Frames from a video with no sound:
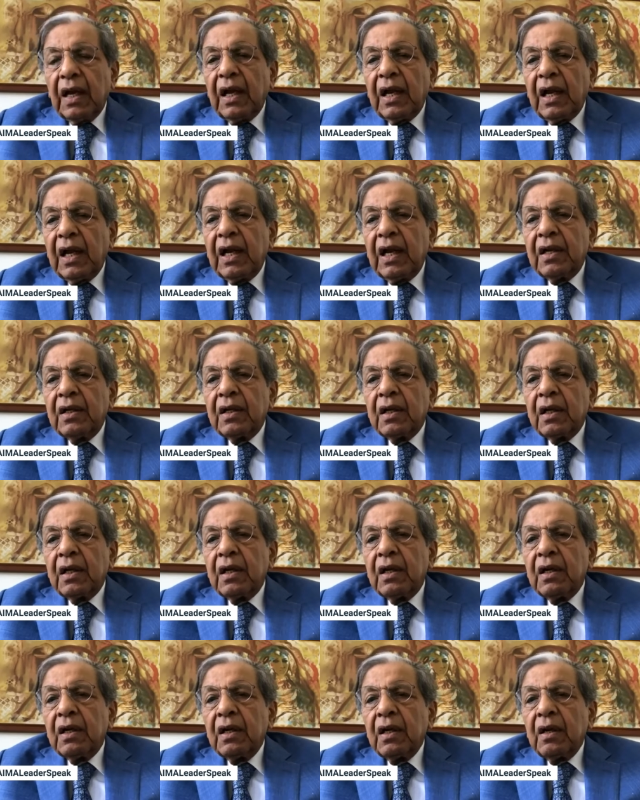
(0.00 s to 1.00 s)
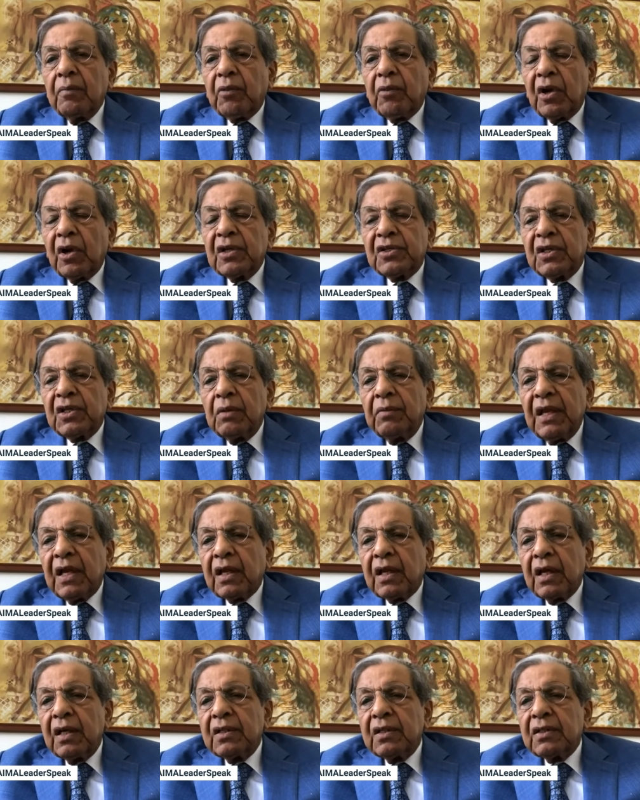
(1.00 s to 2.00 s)
And
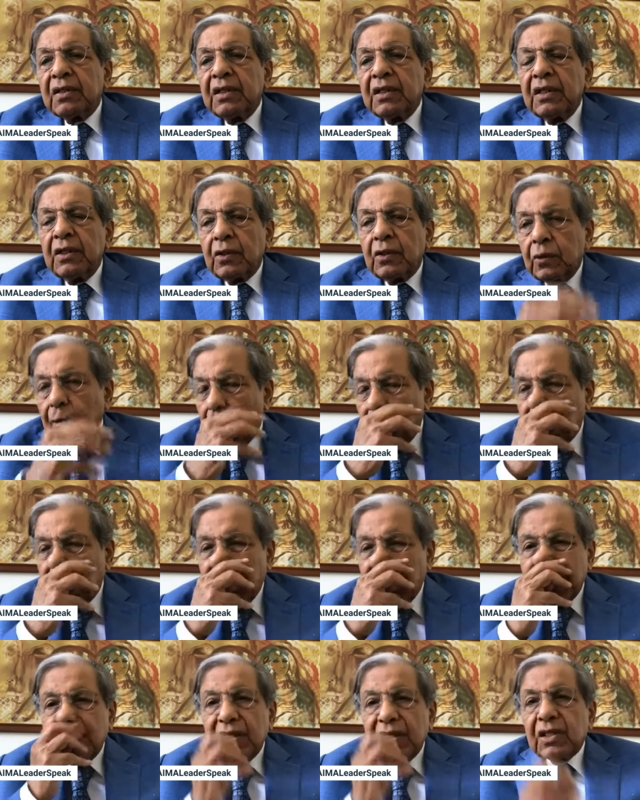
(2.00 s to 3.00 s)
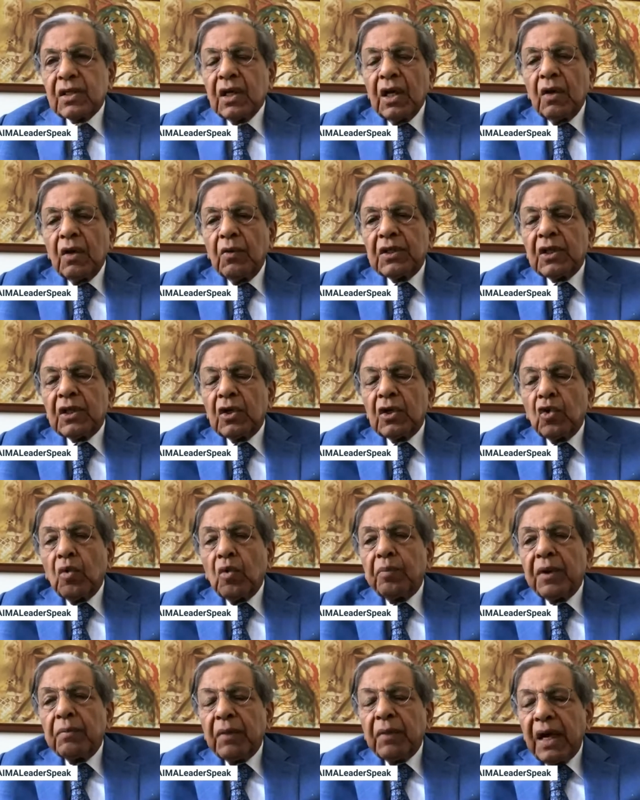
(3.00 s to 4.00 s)
policymakers need to look at this with an
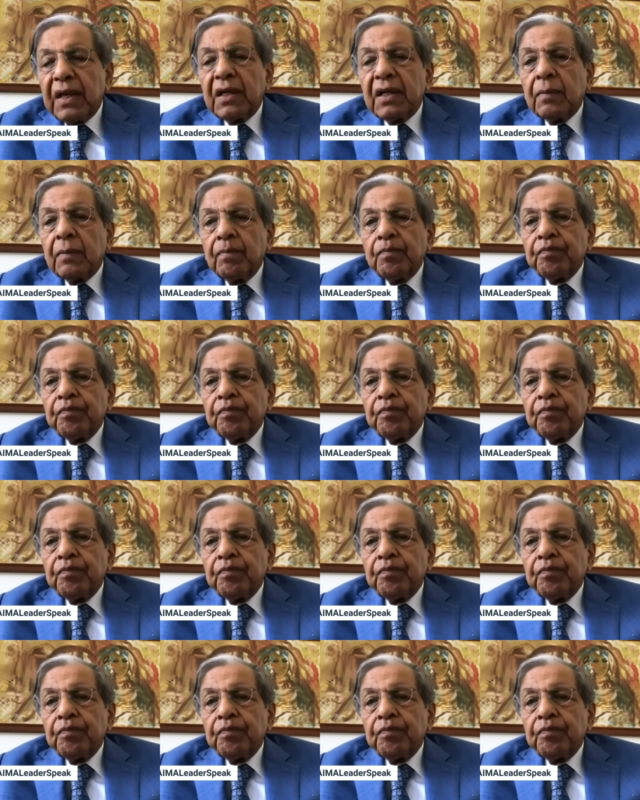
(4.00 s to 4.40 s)
open mind.